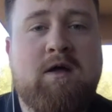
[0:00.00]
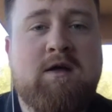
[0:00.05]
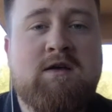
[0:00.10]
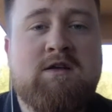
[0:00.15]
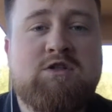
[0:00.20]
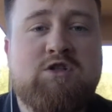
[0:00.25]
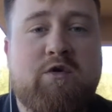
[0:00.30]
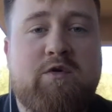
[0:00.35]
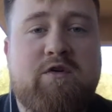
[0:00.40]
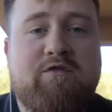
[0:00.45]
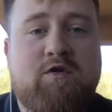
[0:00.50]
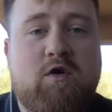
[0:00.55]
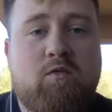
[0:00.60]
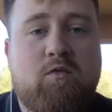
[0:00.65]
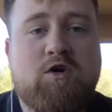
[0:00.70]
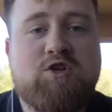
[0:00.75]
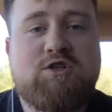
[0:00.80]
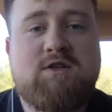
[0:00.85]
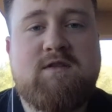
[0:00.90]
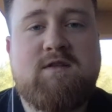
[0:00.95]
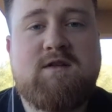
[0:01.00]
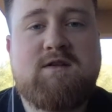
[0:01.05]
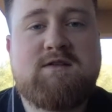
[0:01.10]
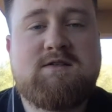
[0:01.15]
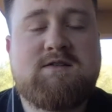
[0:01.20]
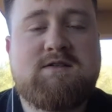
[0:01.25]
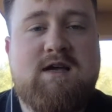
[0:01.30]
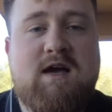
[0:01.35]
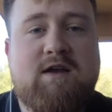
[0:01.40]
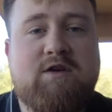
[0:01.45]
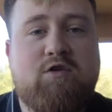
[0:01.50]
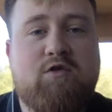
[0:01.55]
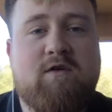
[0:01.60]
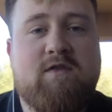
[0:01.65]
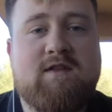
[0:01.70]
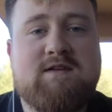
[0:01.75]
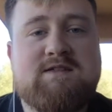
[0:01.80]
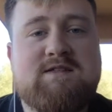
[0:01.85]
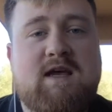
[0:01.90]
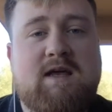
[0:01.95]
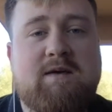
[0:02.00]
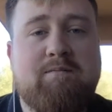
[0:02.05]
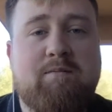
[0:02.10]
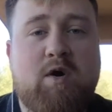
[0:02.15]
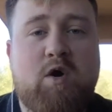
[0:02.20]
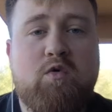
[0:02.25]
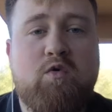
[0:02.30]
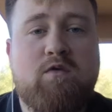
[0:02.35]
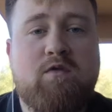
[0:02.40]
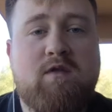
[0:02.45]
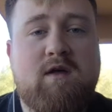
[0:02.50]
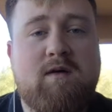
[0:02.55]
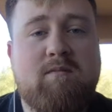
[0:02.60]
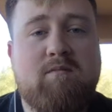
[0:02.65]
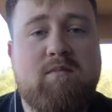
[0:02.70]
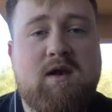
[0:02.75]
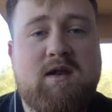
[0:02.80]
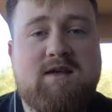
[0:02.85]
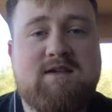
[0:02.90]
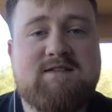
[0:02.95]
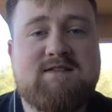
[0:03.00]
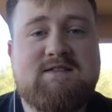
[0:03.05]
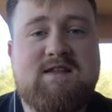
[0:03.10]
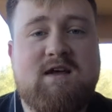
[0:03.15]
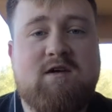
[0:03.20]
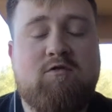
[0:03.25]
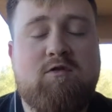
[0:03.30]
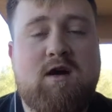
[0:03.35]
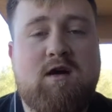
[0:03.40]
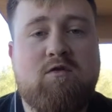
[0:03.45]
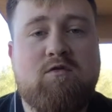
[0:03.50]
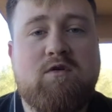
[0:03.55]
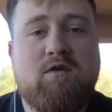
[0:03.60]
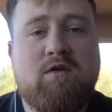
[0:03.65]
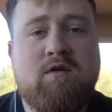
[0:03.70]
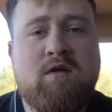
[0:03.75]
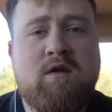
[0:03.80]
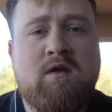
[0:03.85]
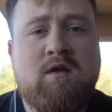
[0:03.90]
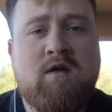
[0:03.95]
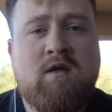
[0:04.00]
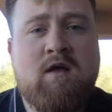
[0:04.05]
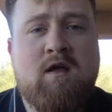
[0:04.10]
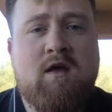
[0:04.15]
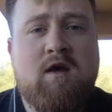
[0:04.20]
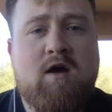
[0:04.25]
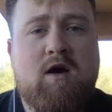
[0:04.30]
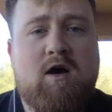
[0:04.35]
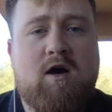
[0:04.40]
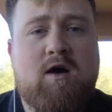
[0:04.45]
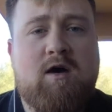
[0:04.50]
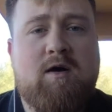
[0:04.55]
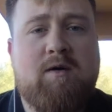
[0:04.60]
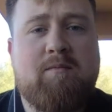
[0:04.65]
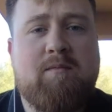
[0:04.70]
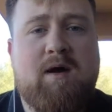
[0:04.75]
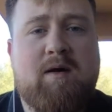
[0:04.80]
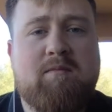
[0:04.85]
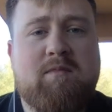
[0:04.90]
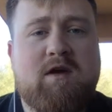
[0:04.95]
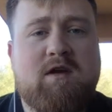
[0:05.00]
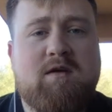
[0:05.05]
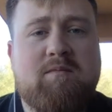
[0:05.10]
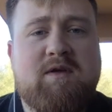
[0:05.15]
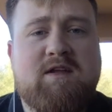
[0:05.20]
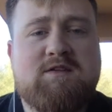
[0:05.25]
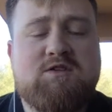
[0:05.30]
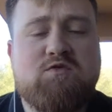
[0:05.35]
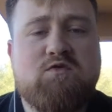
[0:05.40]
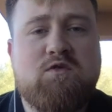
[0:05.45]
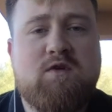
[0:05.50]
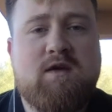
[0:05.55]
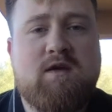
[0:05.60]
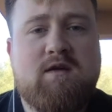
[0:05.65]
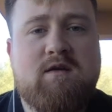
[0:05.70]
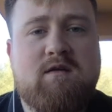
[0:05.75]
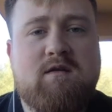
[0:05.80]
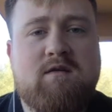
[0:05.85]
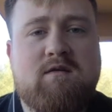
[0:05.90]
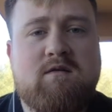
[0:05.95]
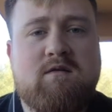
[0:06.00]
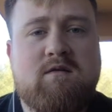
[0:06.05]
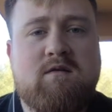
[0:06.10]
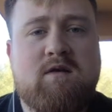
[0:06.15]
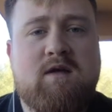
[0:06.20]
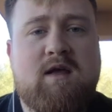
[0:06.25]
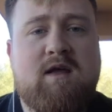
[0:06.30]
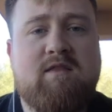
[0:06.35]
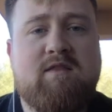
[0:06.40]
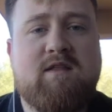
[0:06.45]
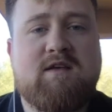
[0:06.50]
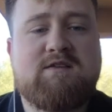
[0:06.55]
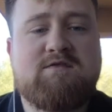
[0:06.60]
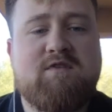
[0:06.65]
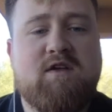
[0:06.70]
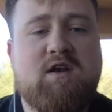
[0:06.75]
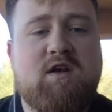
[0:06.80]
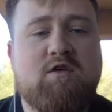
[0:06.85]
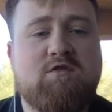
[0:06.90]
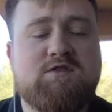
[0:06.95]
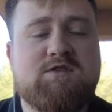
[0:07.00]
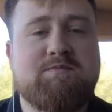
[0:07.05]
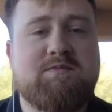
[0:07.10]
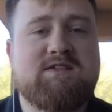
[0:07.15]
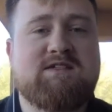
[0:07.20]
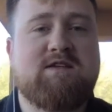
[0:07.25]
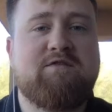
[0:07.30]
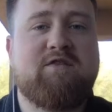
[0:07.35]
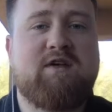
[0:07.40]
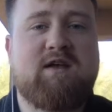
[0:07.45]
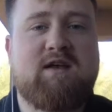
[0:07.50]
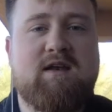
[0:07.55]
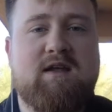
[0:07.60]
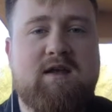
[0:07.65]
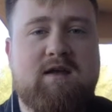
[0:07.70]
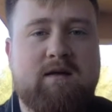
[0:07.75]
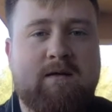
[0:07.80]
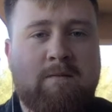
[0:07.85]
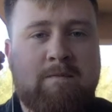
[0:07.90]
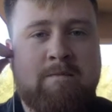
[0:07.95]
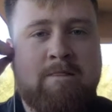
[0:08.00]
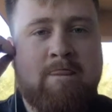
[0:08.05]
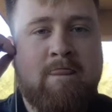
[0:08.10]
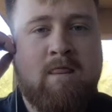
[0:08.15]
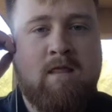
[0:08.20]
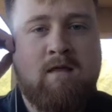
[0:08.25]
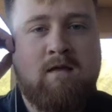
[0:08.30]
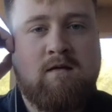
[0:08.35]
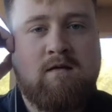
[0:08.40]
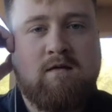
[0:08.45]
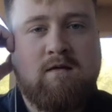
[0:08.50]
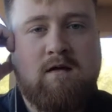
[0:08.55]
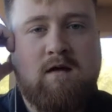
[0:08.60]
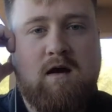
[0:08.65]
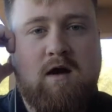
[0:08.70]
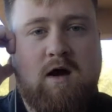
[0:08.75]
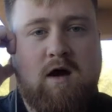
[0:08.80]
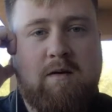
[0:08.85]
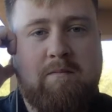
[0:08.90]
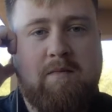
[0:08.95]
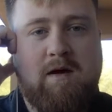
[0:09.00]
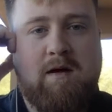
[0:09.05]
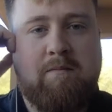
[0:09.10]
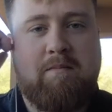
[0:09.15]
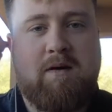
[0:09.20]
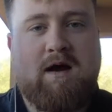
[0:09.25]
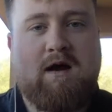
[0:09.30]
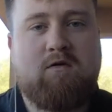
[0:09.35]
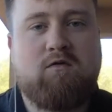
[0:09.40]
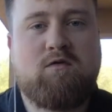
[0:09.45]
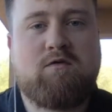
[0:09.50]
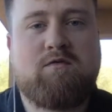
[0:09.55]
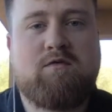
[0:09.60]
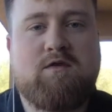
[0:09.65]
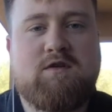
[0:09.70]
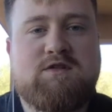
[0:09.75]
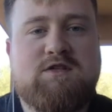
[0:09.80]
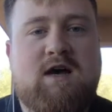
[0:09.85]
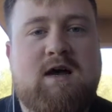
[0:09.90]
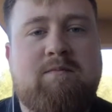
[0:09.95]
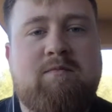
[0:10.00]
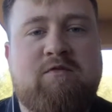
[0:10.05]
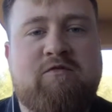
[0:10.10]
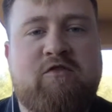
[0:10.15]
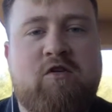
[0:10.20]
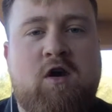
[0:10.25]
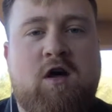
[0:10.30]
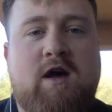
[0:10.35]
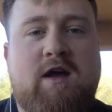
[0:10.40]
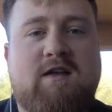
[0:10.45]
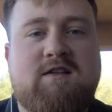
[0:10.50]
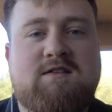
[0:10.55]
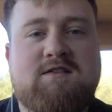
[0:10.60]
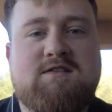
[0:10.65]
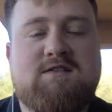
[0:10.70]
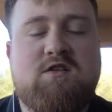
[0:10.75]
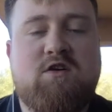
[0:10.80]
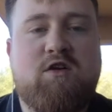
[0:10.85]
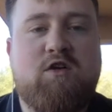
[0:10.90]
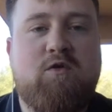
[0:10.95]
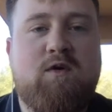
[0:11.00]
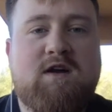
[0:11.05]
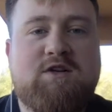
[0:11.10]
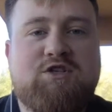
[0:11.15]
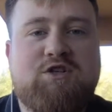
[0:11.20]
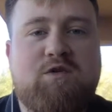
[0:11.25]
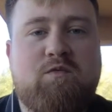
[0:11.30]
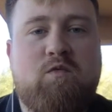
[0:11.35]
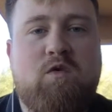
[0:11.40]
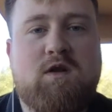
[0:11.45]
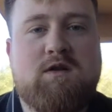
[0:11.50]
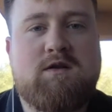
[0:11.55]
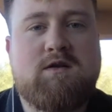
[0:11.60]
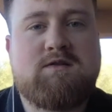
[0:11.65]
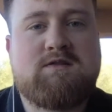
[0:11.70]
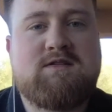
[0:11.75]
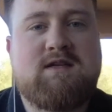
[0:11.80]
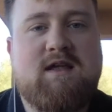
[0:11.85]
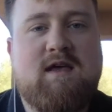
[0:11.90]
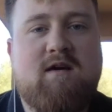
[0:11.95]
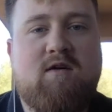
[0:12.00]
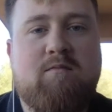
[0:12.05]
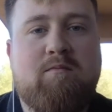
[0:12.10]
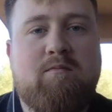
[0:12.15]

So if you're watching this and you're in the same boat, then please stick around. I'm going to be talking in this video specifically about the type of clients that you actually want to get on